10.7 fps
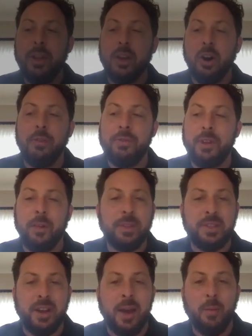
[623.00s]
a cult film
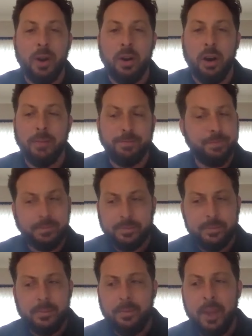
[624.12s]
as time went on.
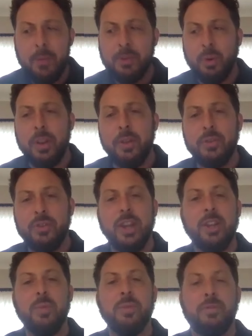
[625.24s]
It was one of those
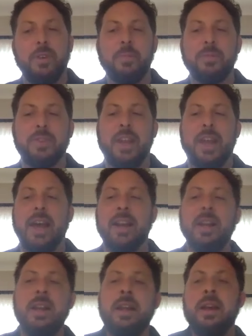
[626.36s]
genuine films that had,
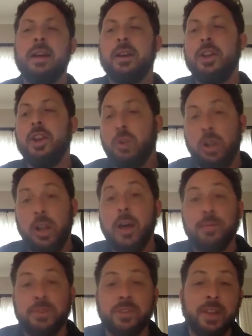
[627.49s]
you know,
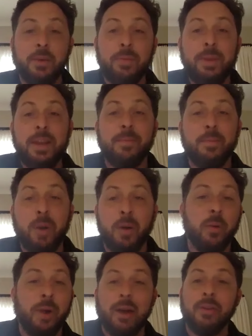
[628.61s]
clubs that would meet a, a,
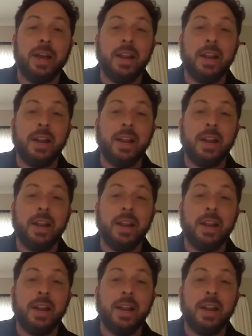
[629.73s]
around Night